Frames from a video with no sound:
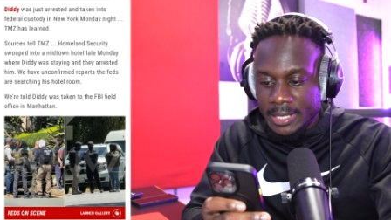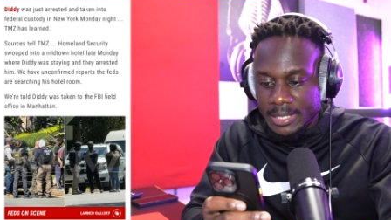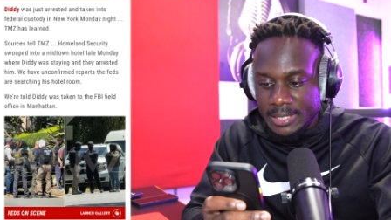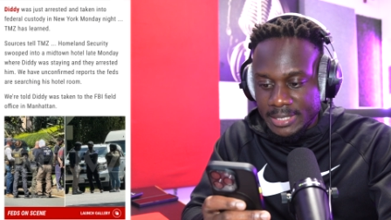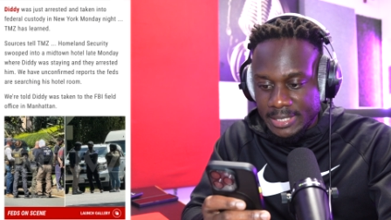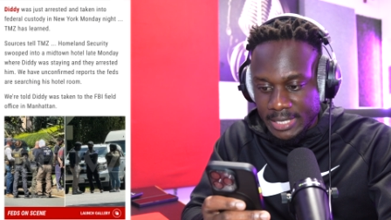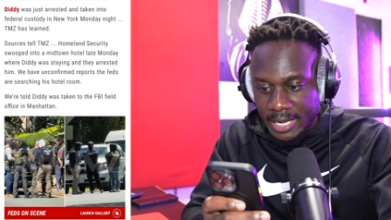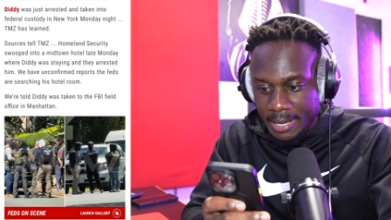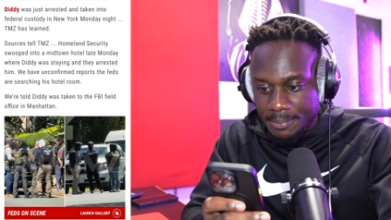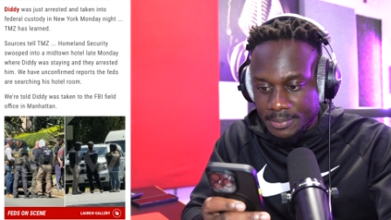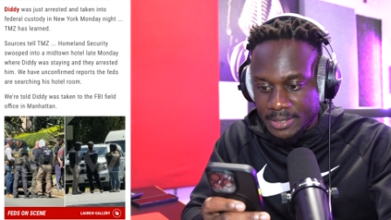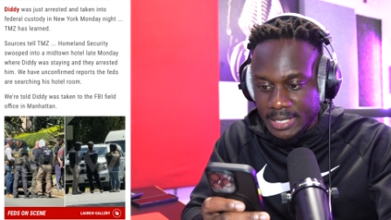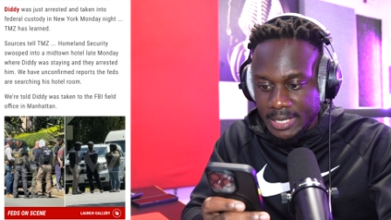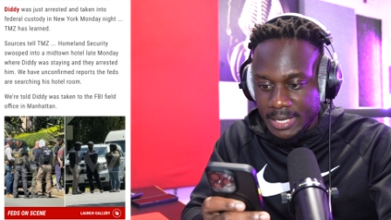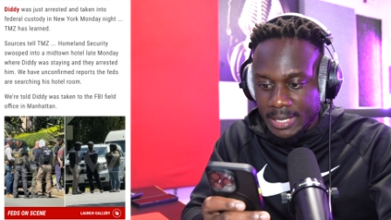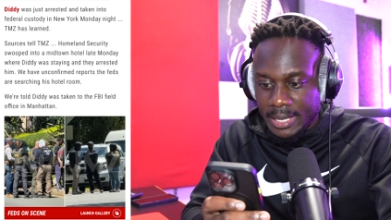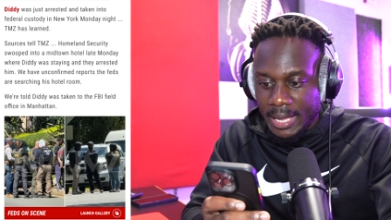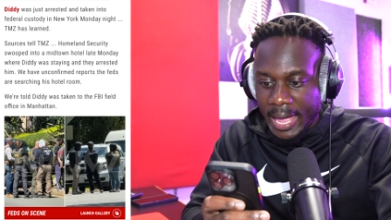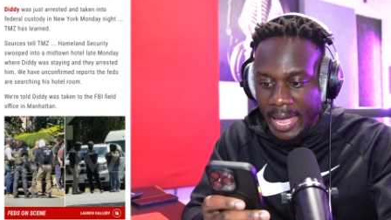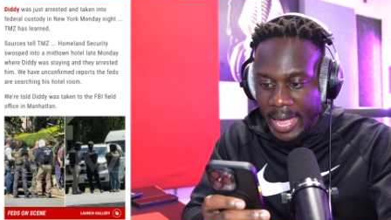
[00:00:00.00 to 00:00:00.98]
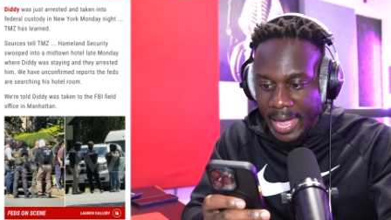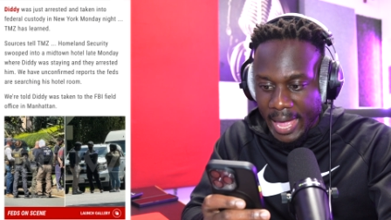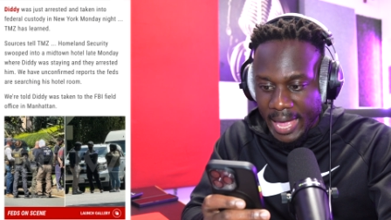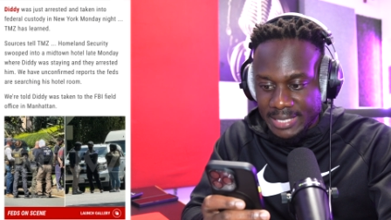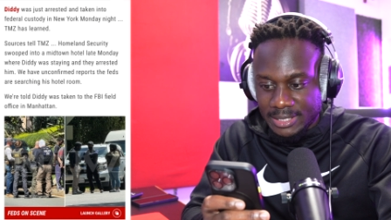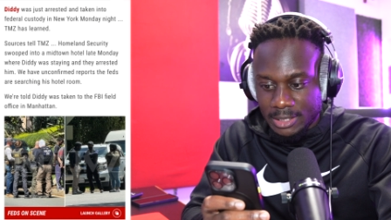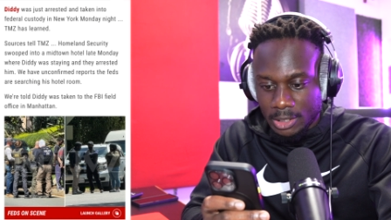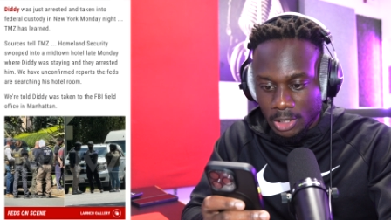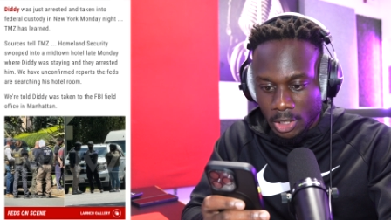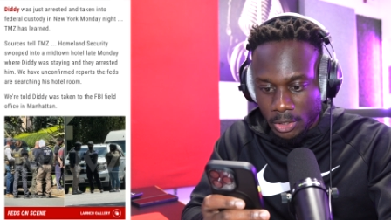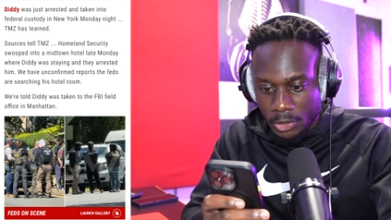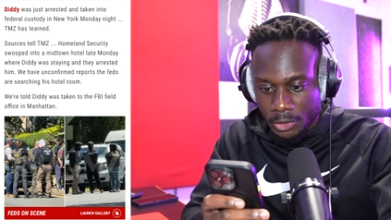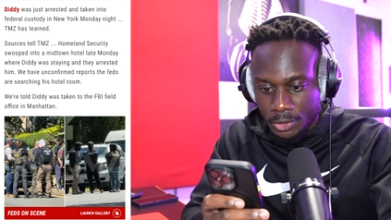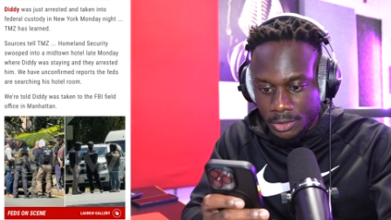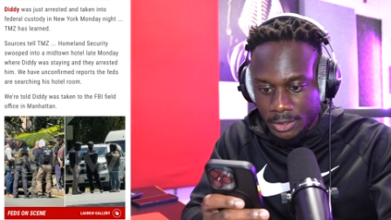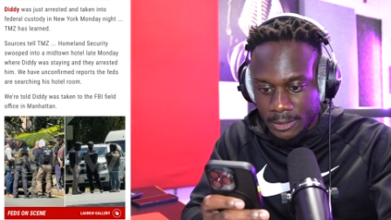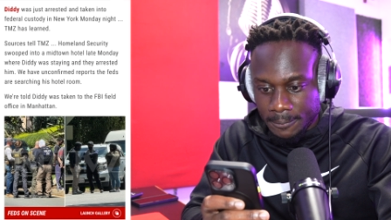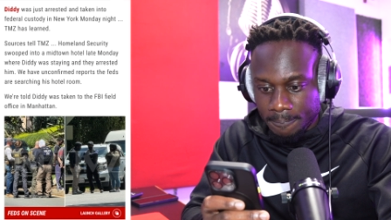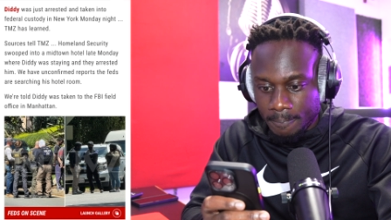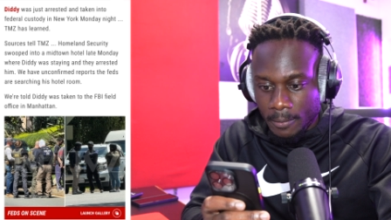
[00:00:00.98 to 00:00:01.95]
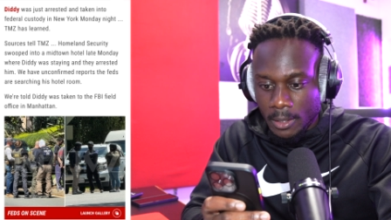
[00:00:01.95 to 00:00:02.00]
TMZ has learned.